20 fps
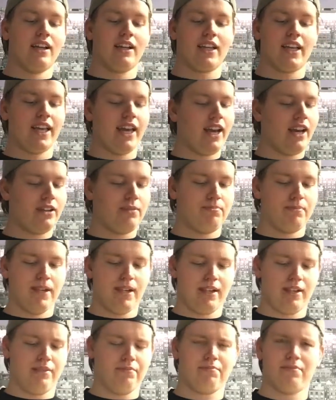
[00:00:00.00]

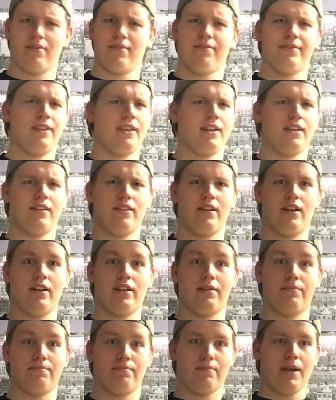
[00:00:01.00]
Catman, yeah, a
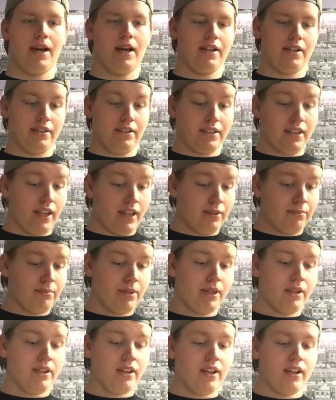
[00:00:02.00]
lot of man in that,
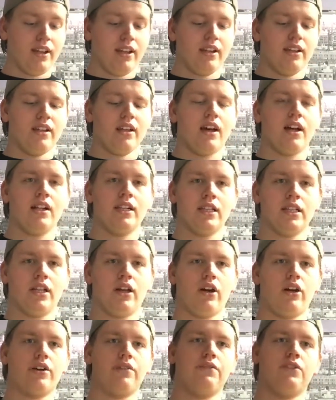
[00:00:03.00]
but a
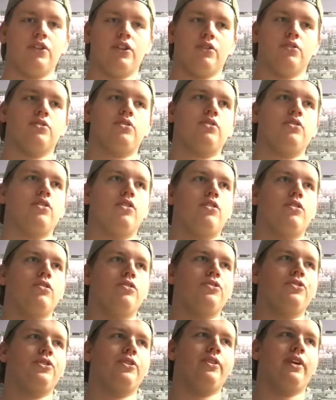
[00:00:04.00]
lot of those
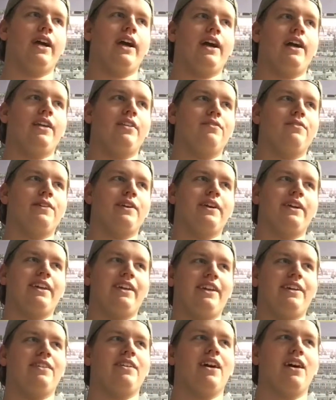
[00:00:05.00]
older and
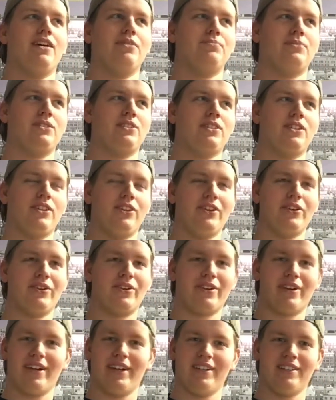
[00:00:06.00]
very
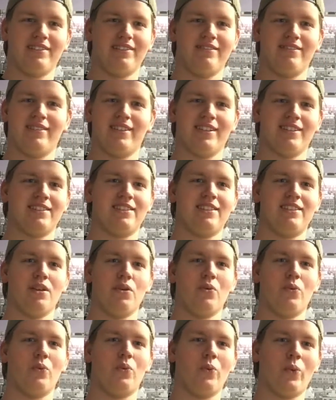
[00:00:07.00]
obscure and just
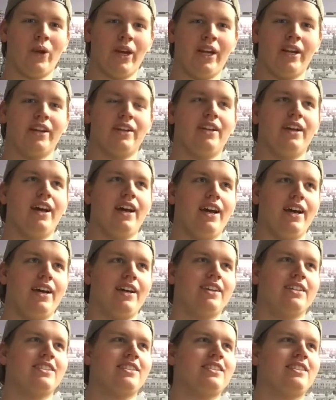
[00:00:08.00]
weird
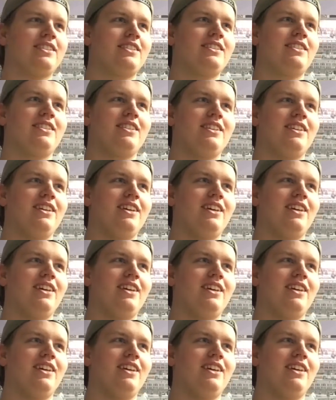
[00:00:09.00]
ass